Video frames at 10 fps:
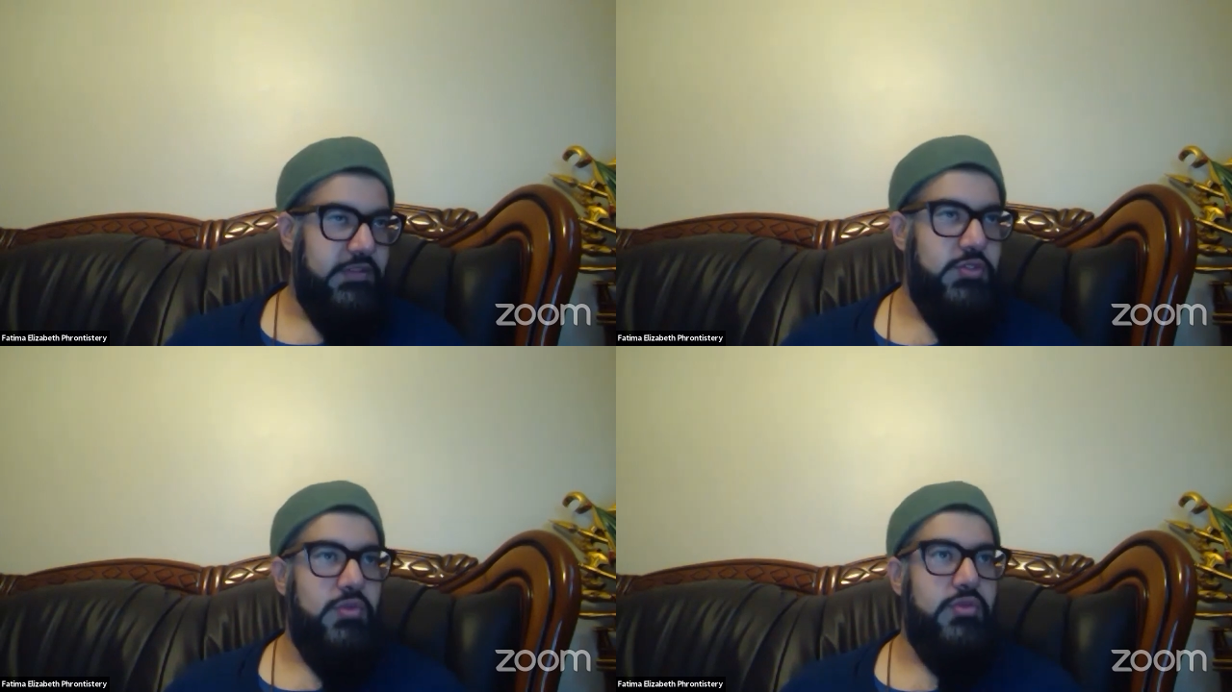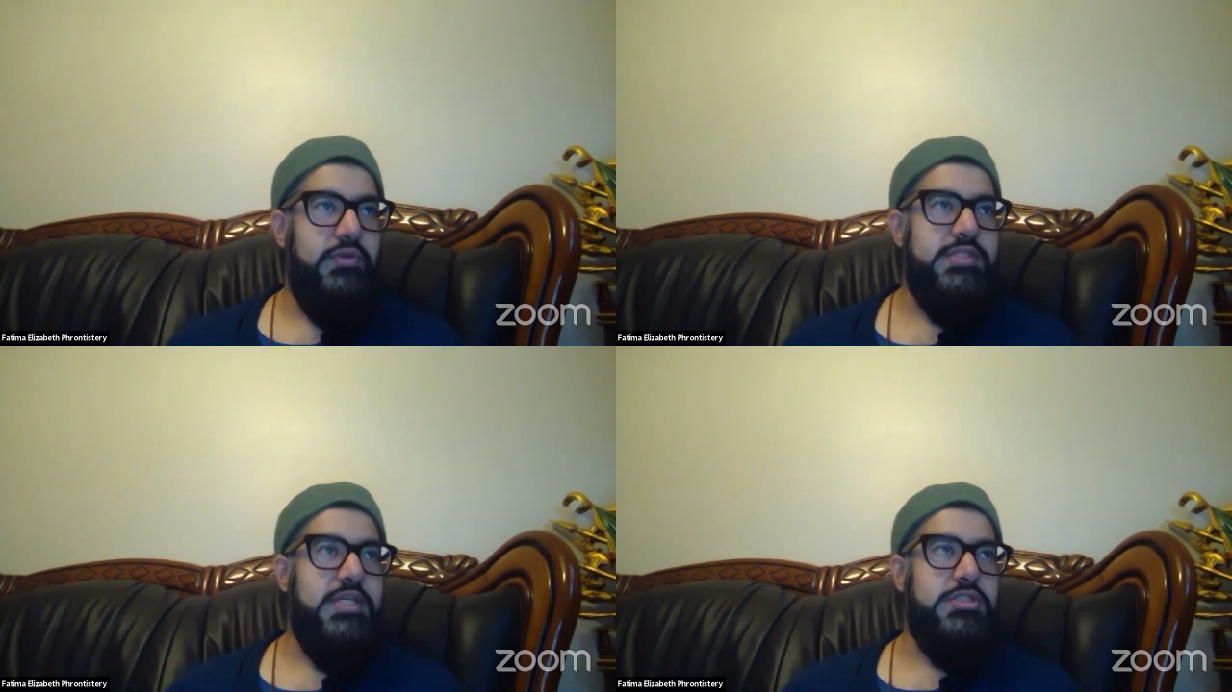
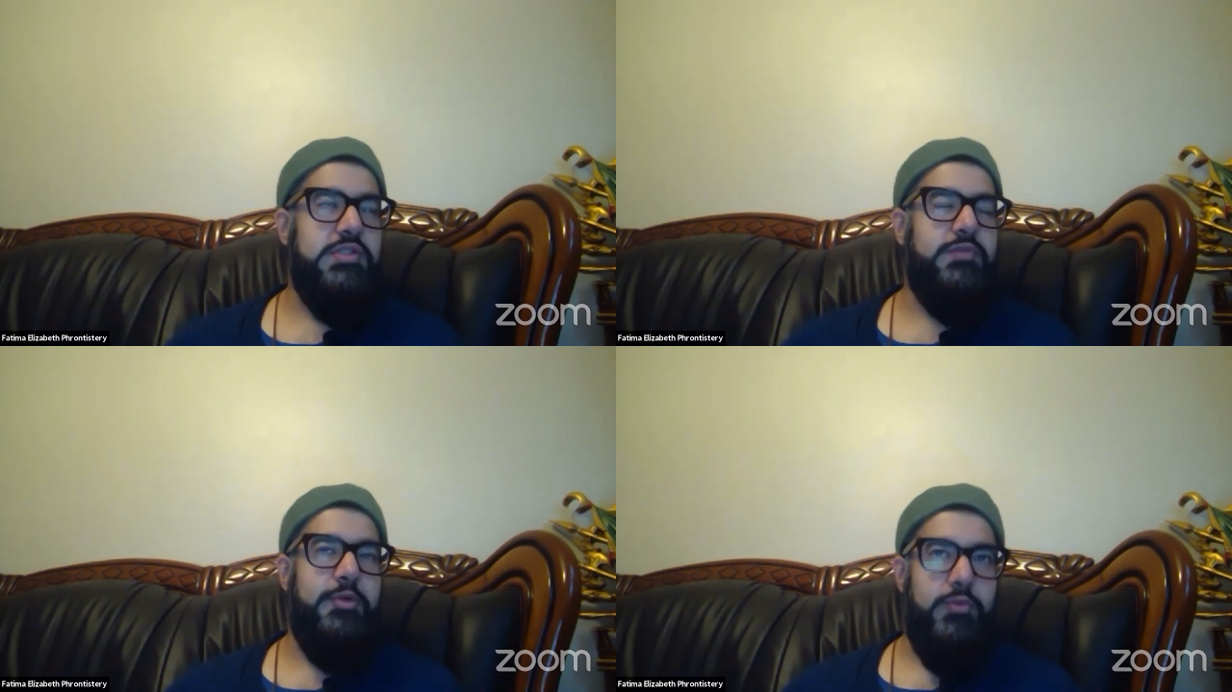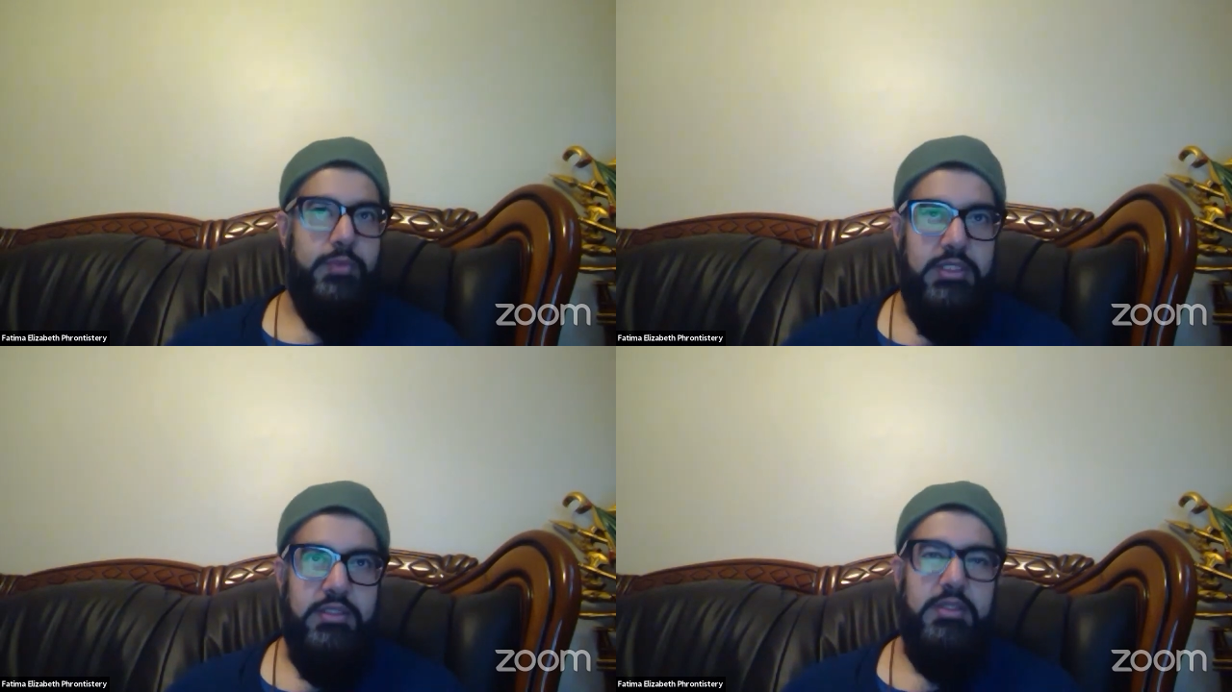2-3 sessions per
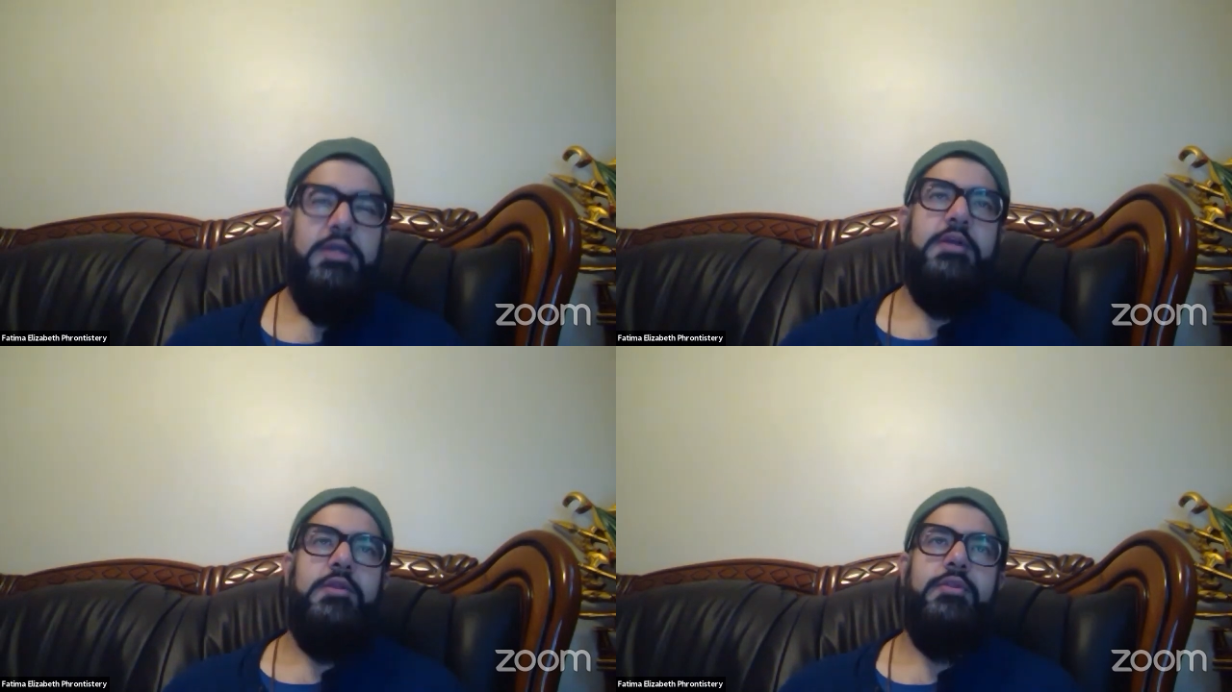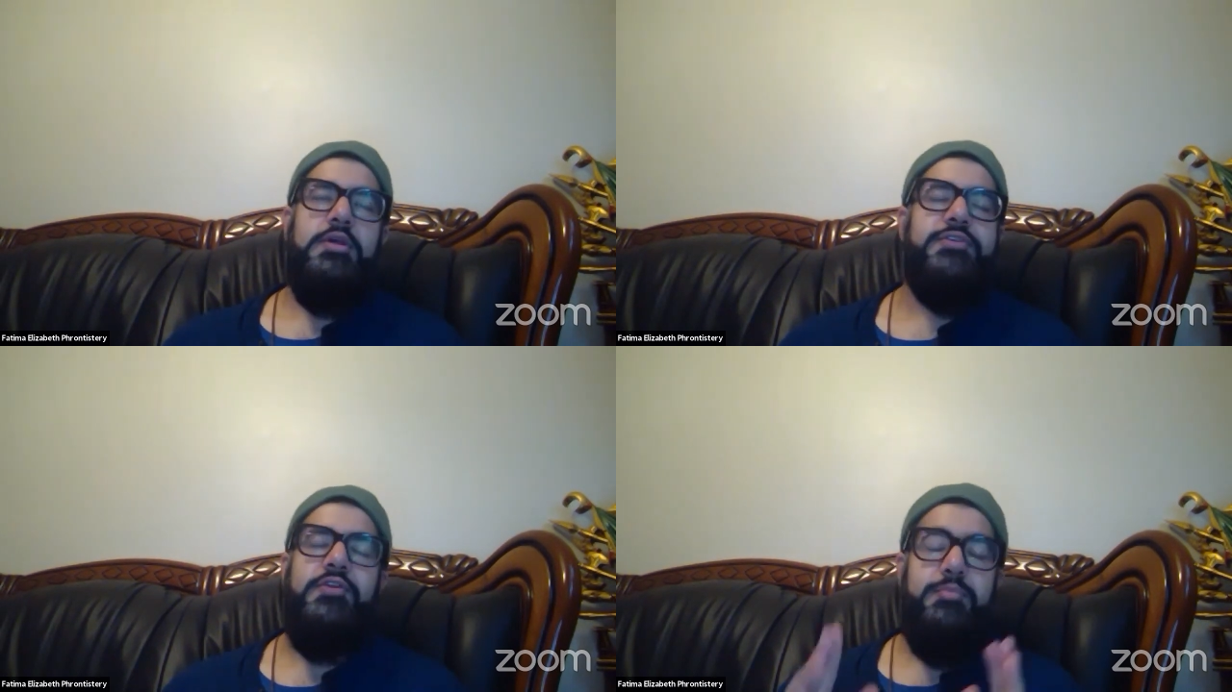week,
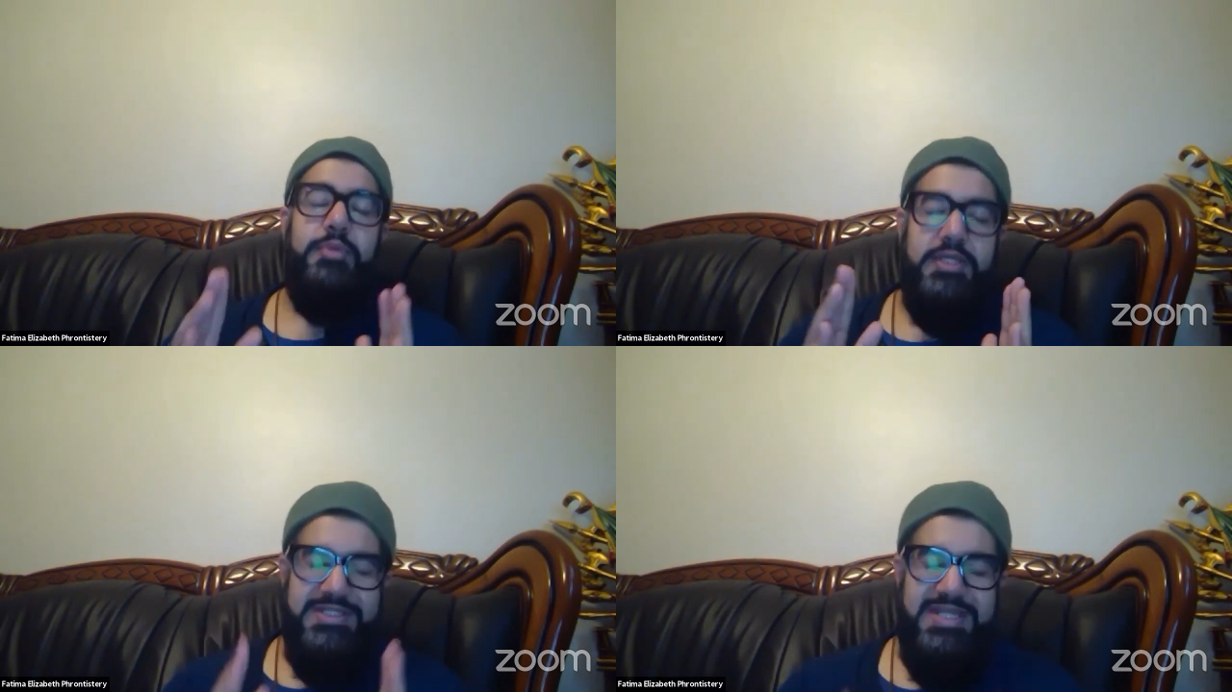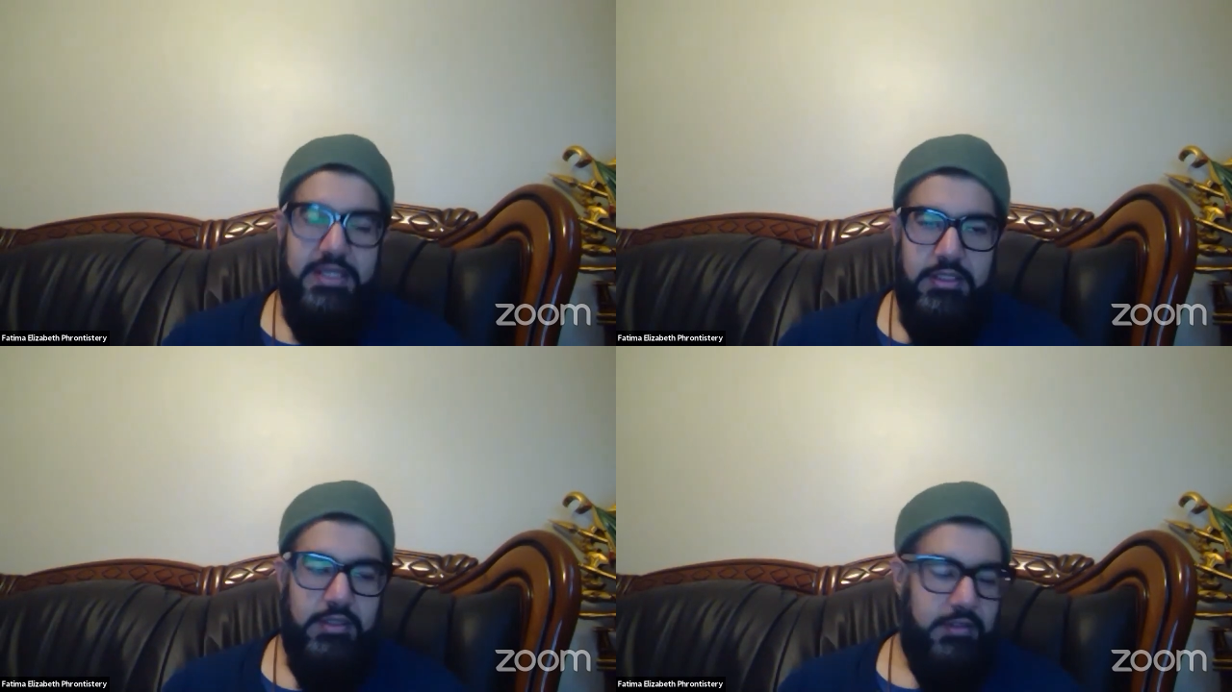per
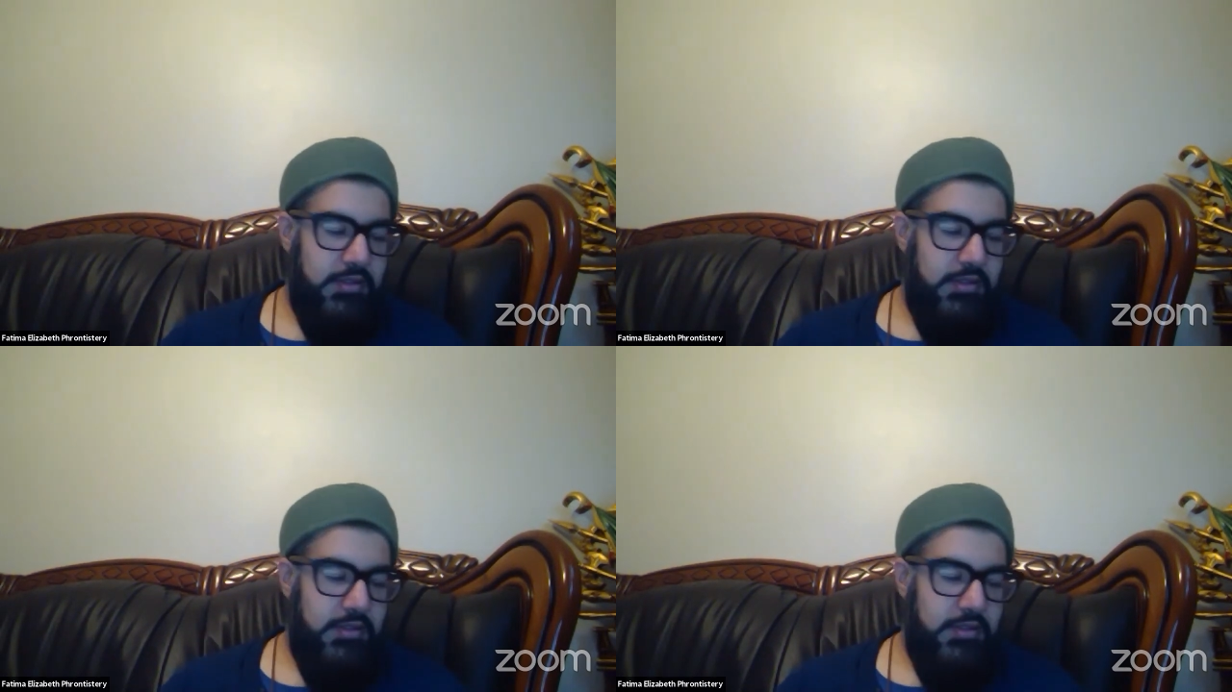day.